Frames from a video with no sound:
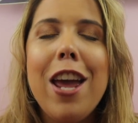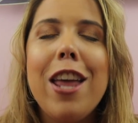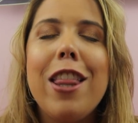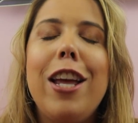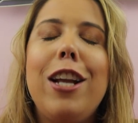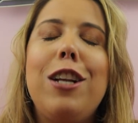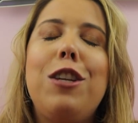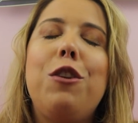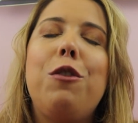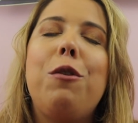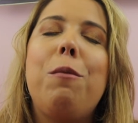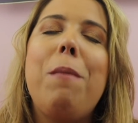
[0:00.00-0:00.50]

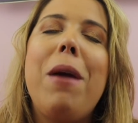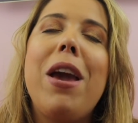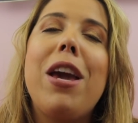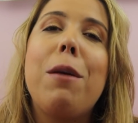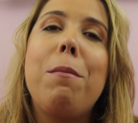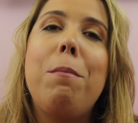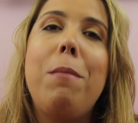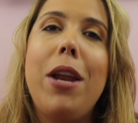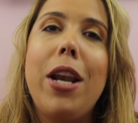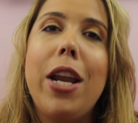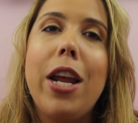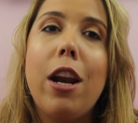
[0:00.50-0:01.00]

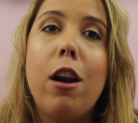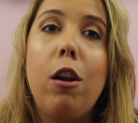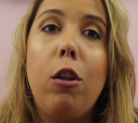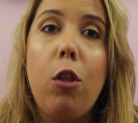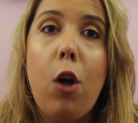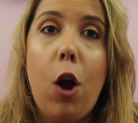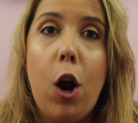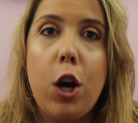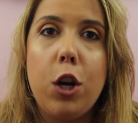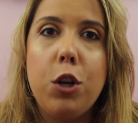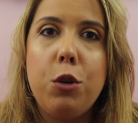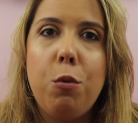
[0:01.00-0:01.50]
a mini and a
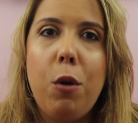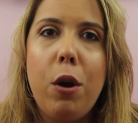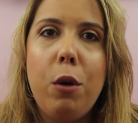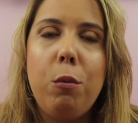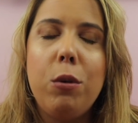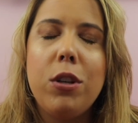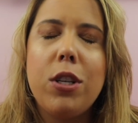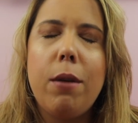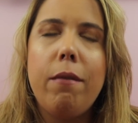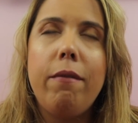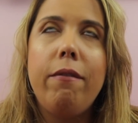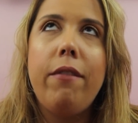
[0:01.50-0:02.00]
large
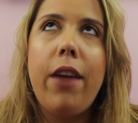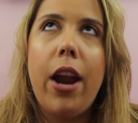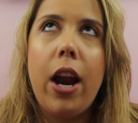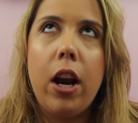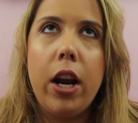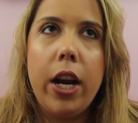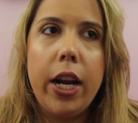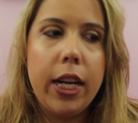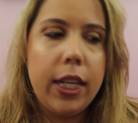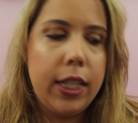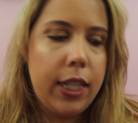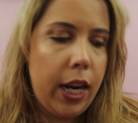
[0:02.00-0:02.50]
one, which I'm
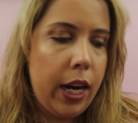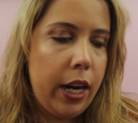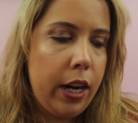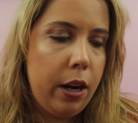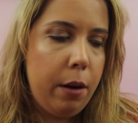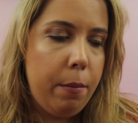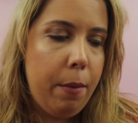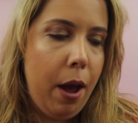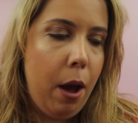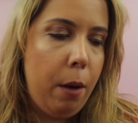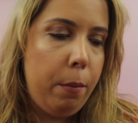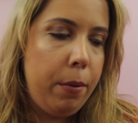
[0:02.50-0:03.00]
very
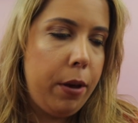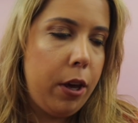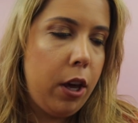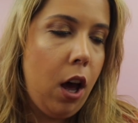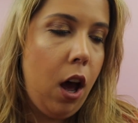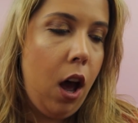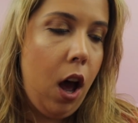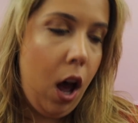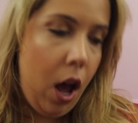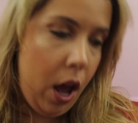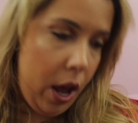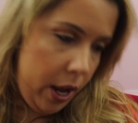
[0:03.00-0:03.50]
excited about,
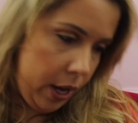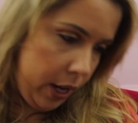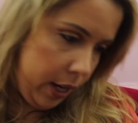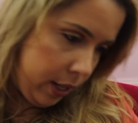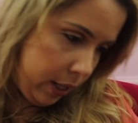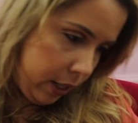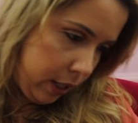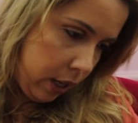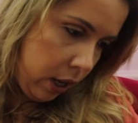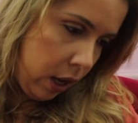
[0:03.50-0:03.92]
because